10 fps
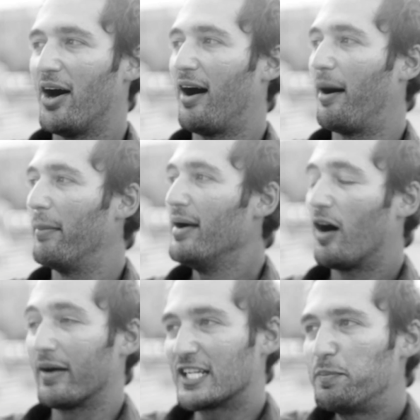um,
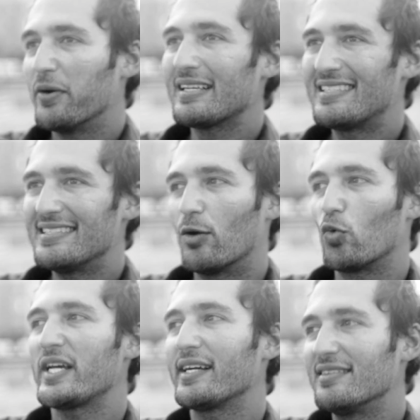are experiences that
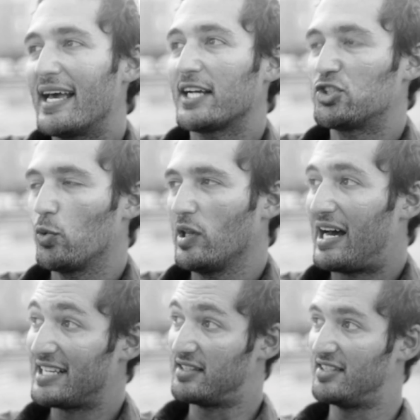
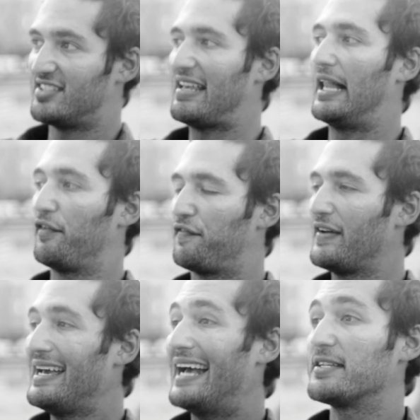recontextualize the self
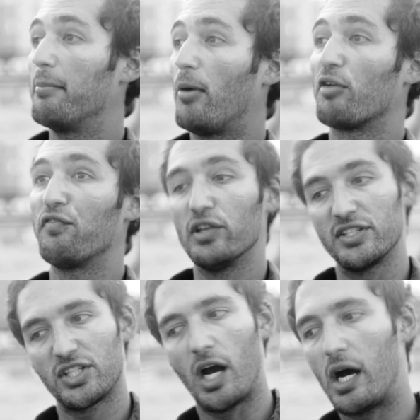as a
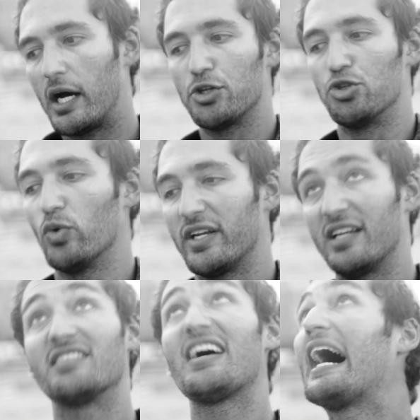marvelous conduit
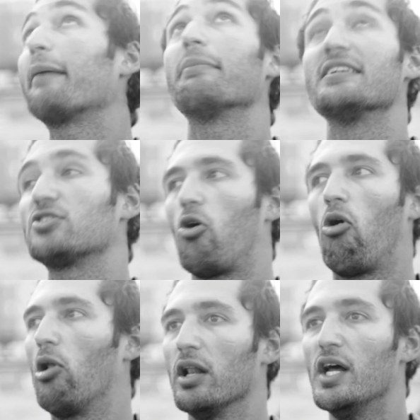in a timeless
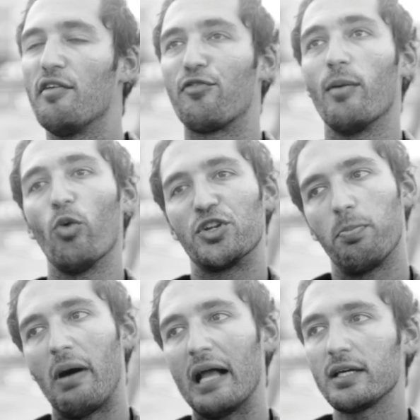whole from which
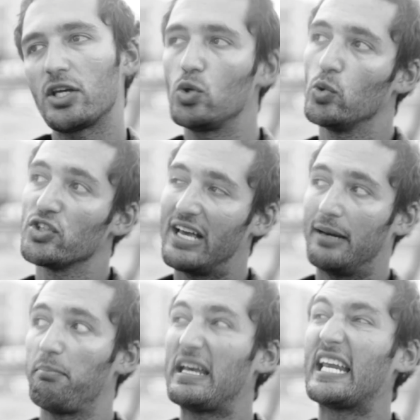molecules
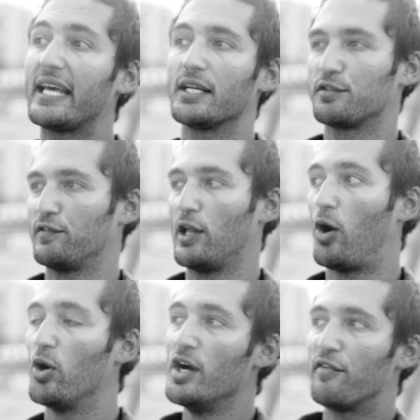and meanings
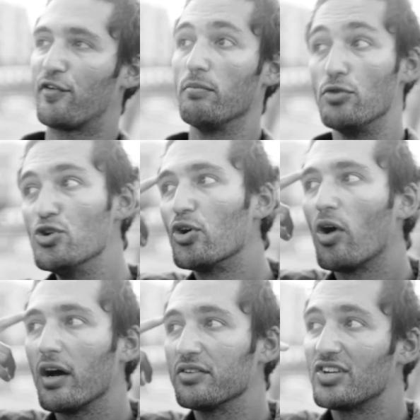flow, from
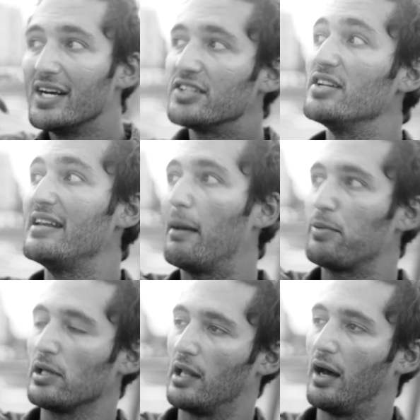neurons to
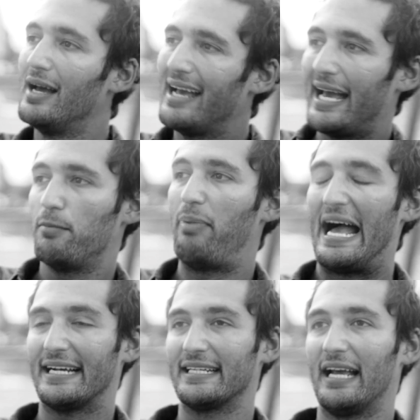nebula and
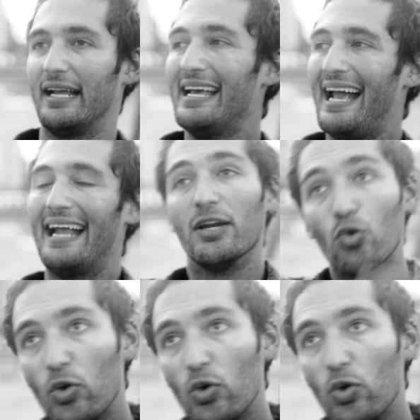back again. And in